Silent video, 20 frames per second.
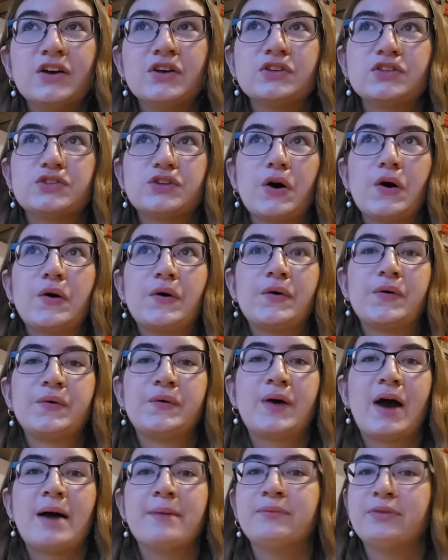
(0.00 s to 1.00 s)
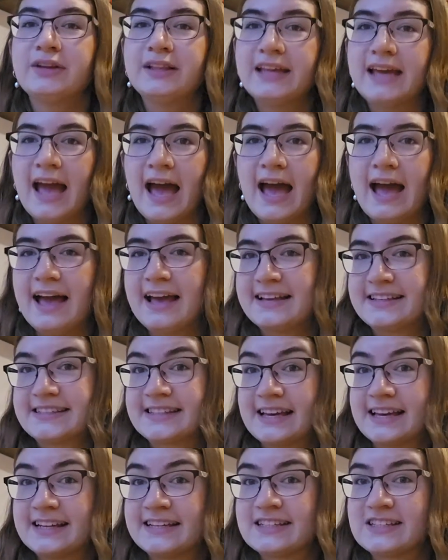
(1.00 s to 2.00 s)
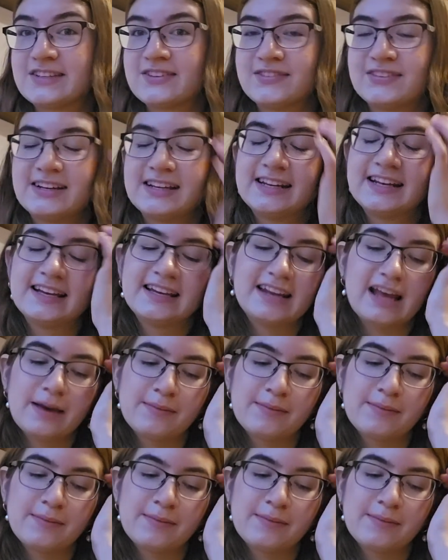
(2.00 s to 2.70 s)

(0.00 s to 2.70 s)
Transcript: So I'm really excited to read it.